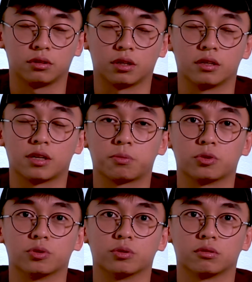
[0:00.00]
it's up
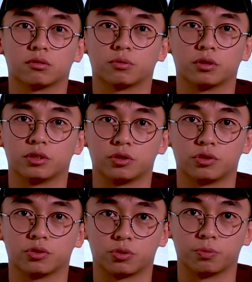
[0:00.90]
to you whether you
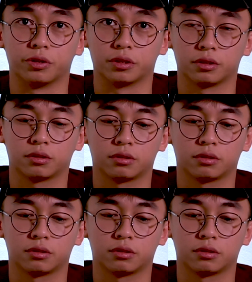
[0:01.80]
choose to bring it.